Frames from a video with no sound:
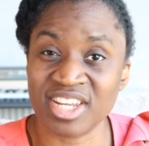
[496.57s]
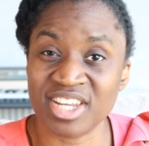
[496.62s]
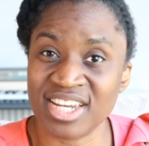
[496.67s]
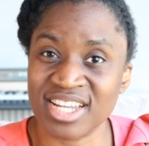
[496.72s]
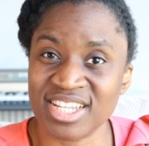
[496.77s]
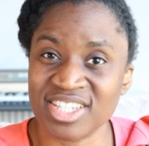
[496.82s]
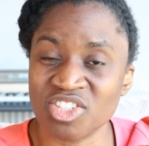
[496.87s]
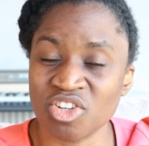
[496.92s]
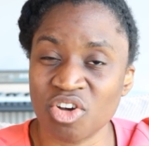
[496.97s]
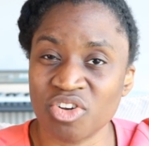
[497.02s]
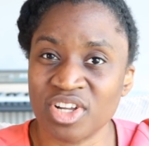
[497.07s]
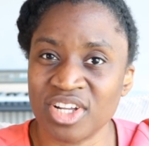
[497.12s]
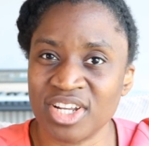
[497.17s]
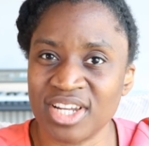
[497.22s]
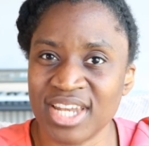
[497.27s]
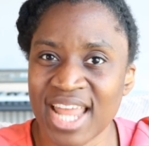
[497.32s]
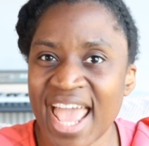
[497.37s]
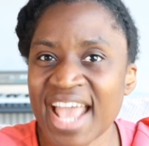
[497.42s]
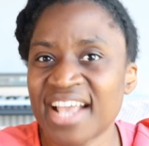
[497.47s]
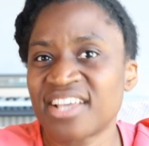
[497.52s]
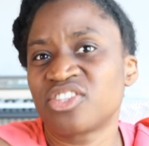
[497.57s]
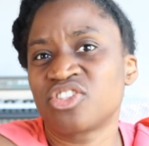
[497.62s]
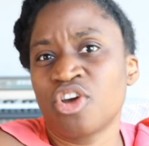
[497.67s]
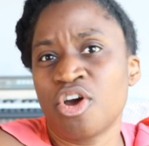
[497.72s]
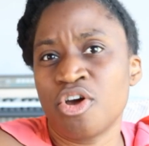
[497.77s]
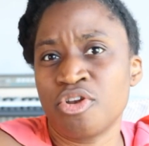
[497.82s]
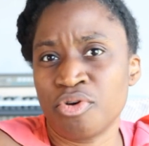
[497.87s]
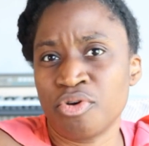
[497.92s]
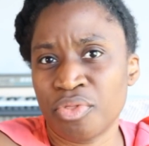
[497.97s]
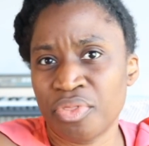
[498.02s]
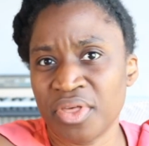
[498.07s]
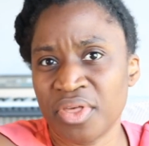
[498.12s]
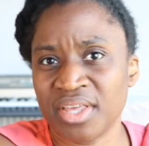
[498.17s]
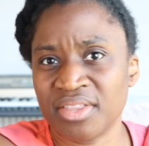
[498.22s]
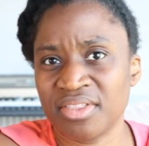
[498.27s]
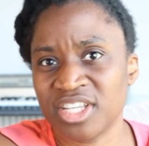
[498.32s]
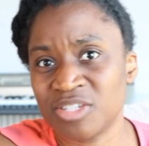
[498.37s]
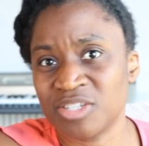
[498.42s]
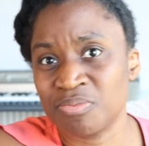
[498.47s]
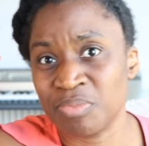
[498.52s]
and it's not an external thing
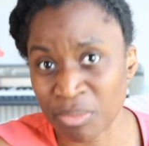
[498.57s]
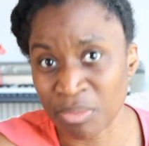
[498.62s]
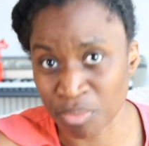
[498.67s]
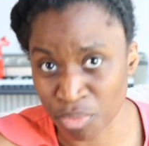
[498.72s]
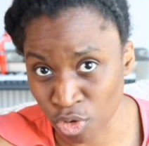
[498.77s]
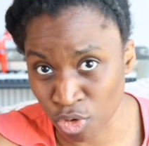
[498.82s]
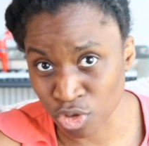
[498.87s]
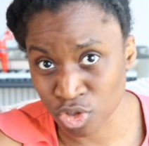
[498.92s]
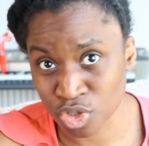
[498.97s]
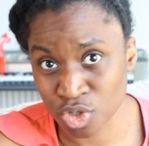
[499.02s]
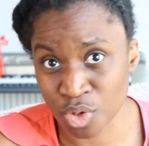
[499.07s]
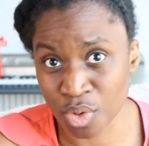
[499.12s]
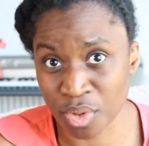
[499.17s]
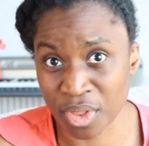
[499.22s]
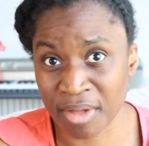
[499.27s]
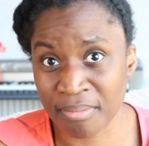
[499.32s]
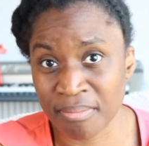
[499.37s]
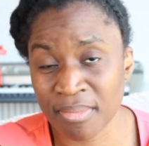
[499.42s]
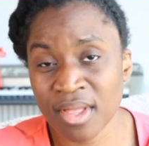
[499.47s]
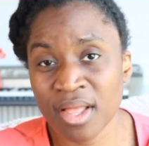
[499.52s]
that's been brought to them,